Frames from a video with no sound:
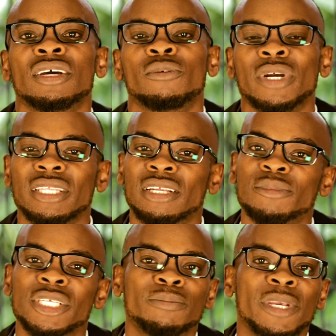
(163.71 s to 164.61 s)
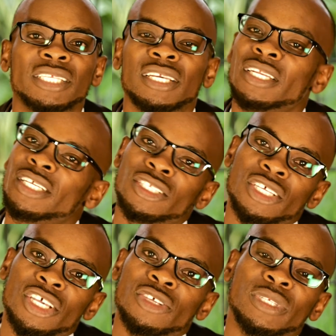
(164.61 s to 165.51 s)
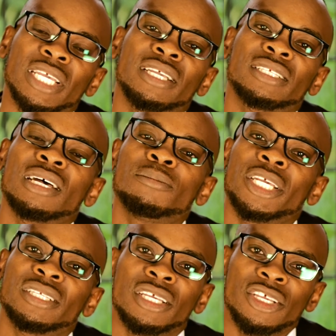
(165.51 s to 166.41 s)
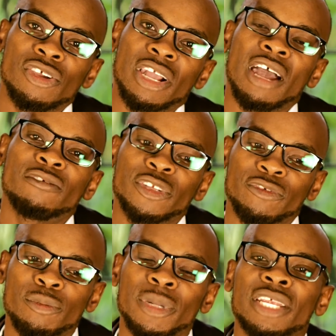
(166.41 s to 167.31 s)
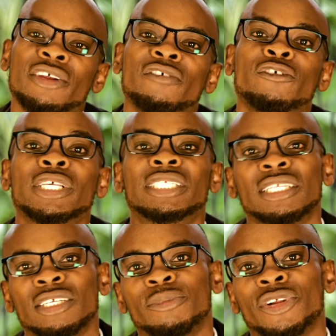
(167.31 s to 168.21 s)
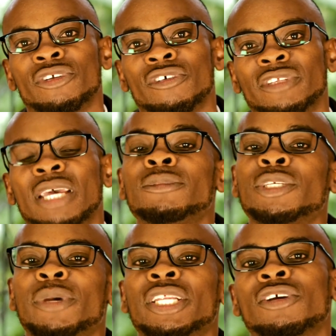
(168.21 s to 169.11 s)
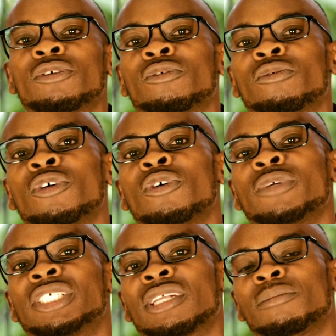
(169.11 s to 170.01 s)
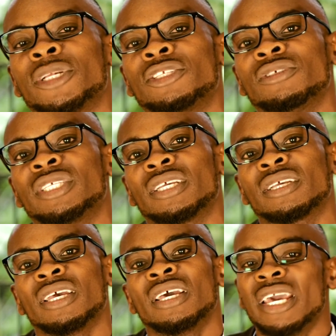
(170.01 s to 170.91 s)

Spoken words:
What that means basically is you take a tablet, you're covered for malaria for a certain period of time depending on which tablet you take.